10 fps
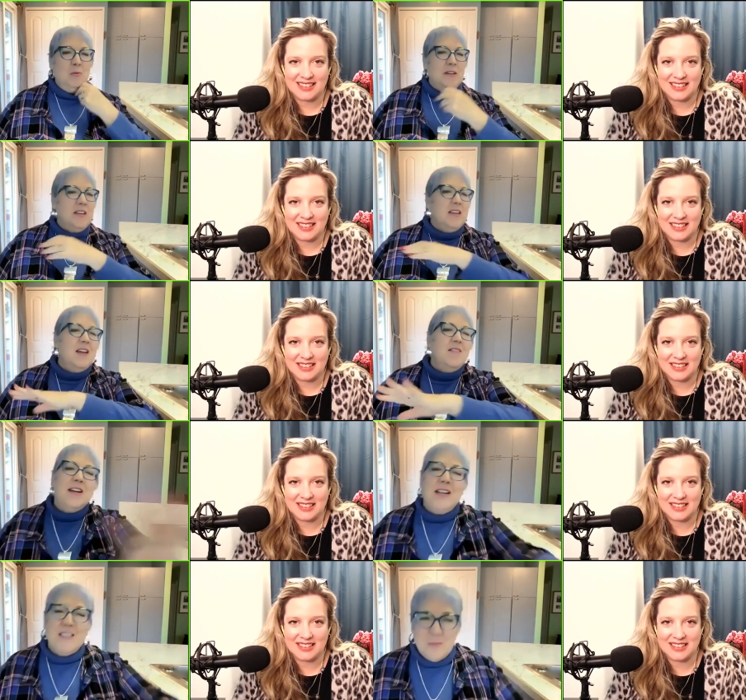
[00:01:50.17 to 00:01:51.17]
Speaker 1: would never
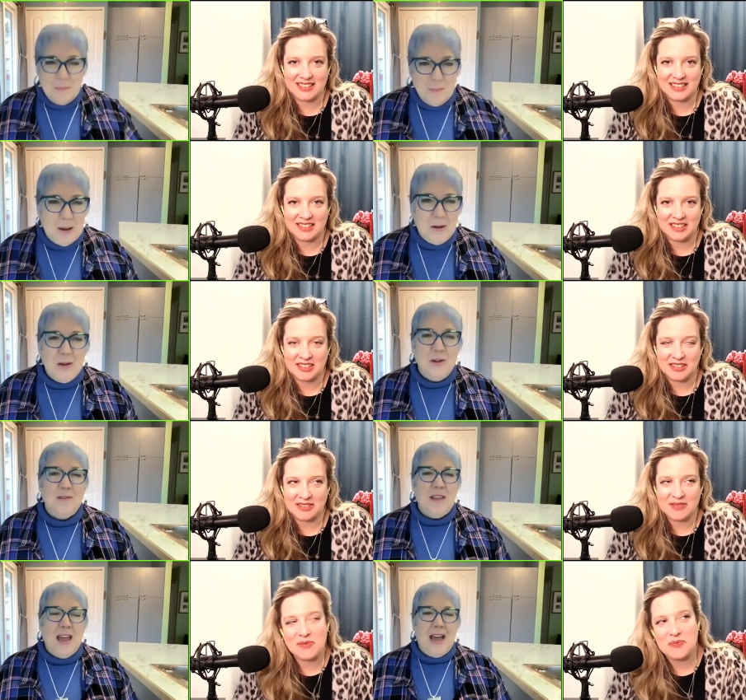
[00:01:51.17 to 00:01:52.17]
guess about you
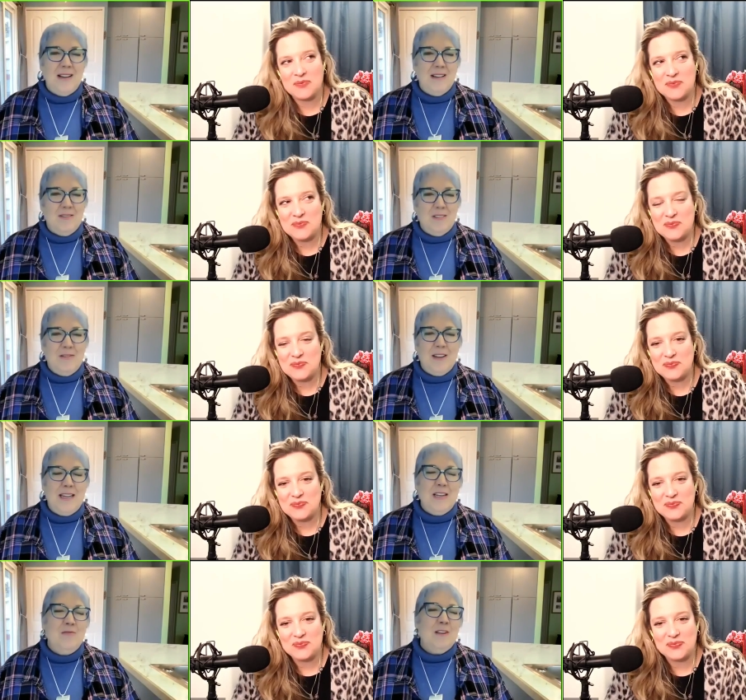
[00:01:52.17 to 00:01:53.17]
if they hadn't, if they
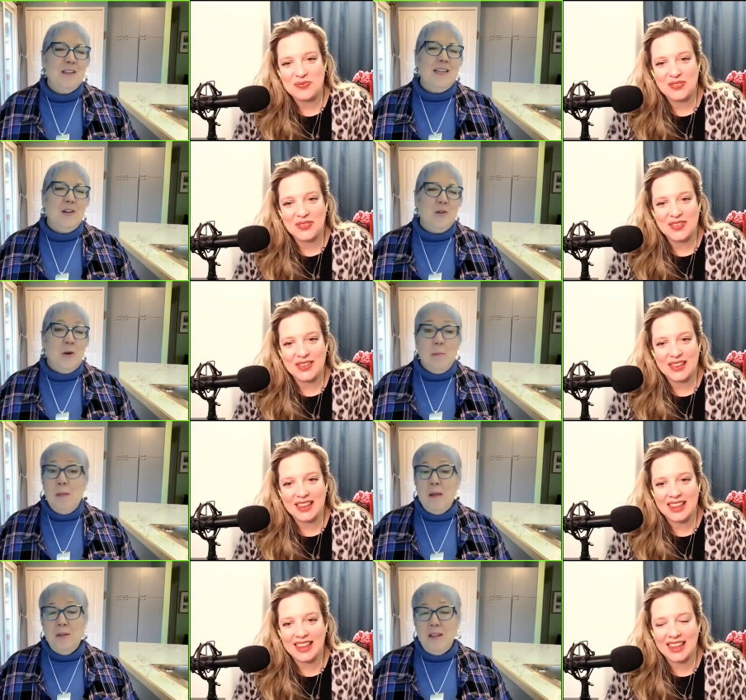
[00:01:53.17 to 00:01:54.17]
didn't really know you,
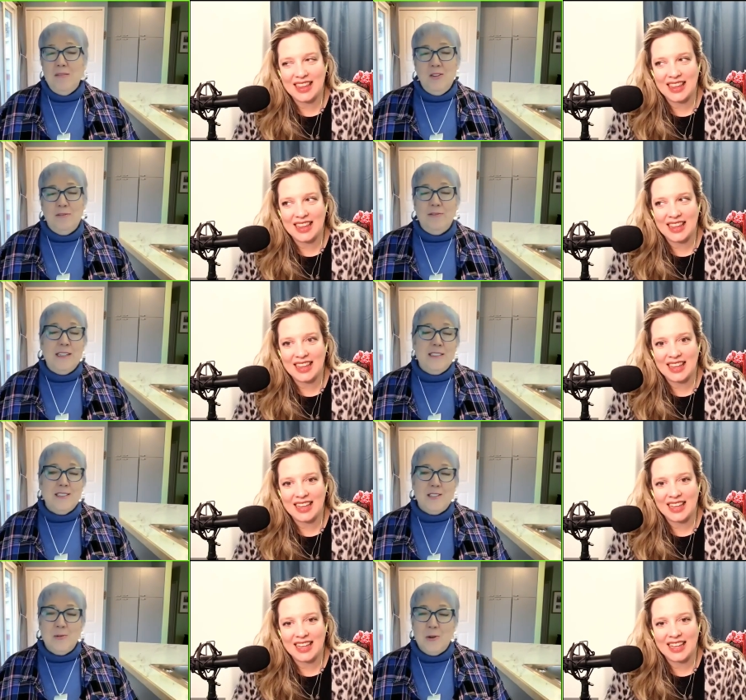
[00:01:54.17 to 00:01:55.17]
and maybe even your
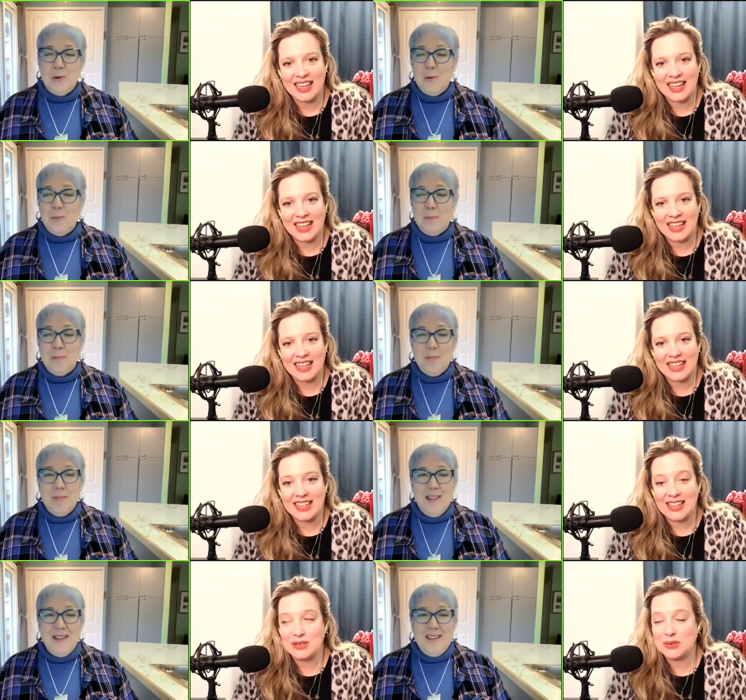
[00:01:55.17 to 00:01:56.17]
friends don't know?
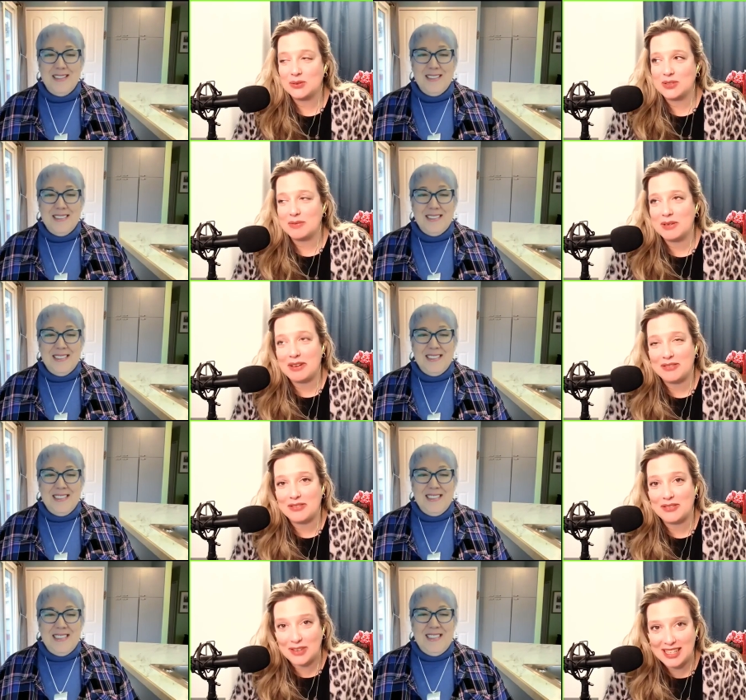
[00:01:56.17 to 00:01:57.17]
Speaker 2: Ooh, something my
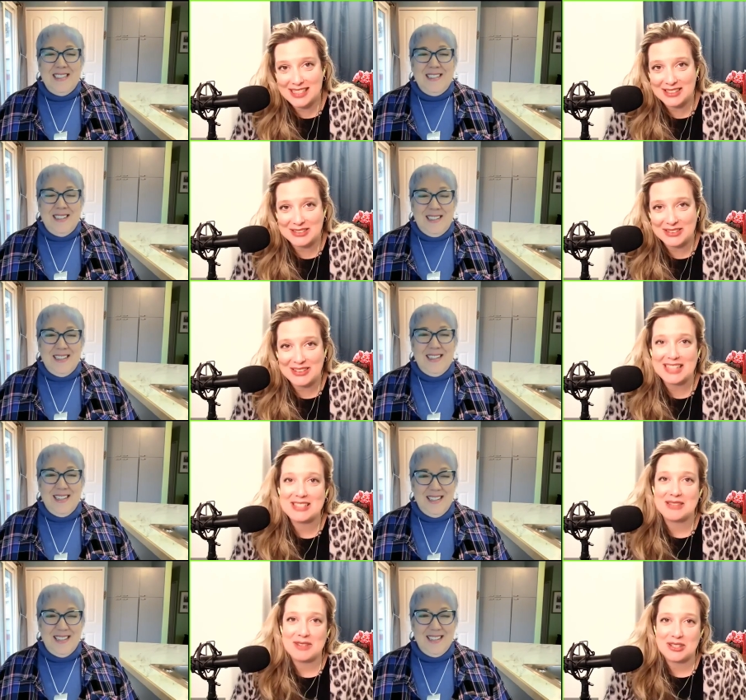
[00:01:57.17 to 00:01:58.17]
friends don't know.
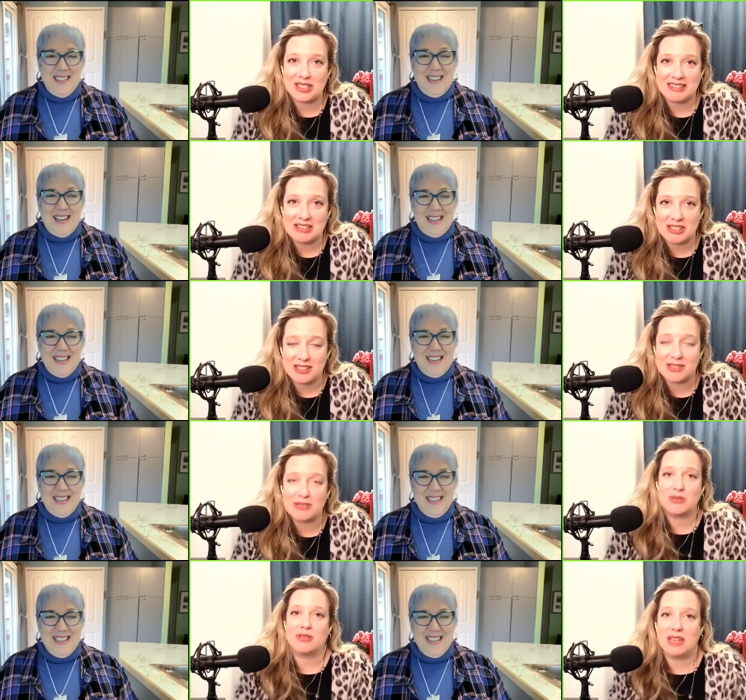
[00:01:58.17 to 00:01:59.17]
That's going to be a challenge, because
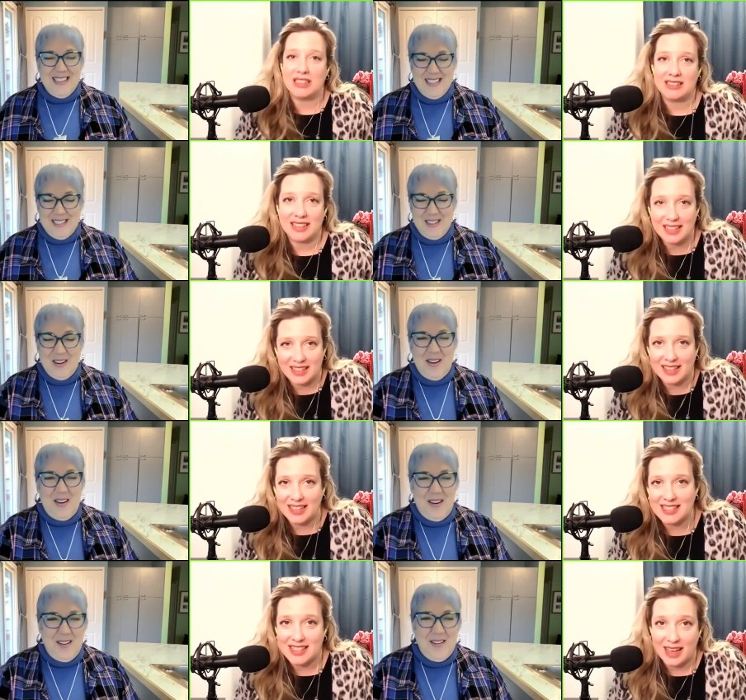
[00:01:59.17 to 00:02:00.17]
usually my little hidden
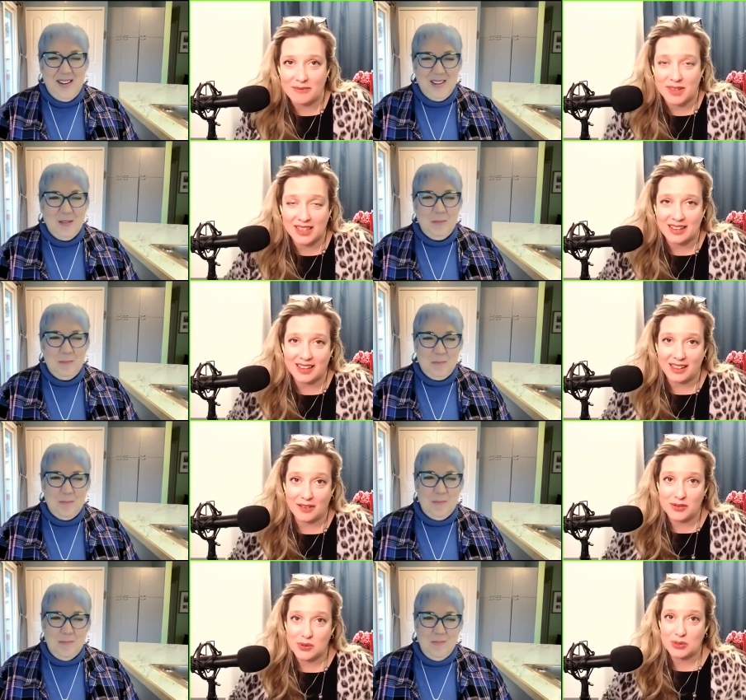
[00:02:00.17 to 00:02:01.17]
thing is I'm like, I
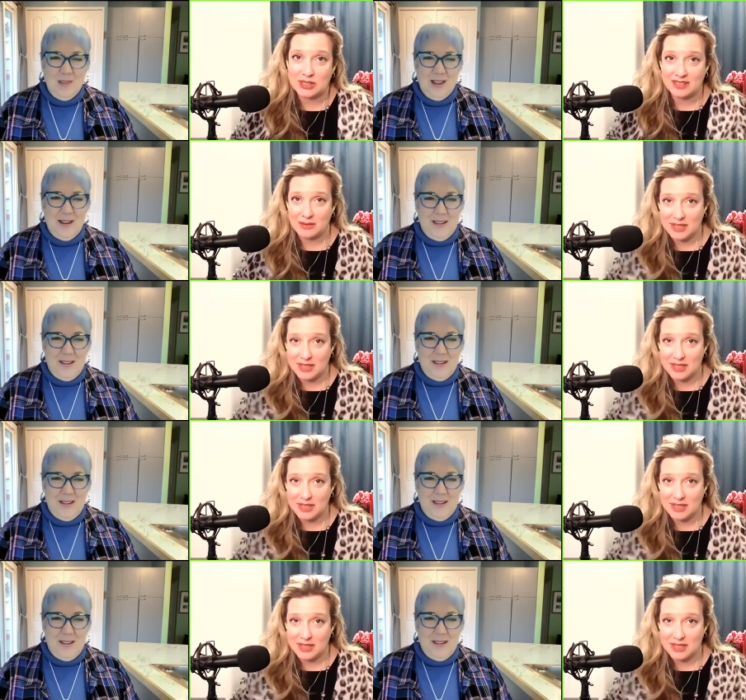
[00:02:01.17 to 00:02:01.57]
love school. I'm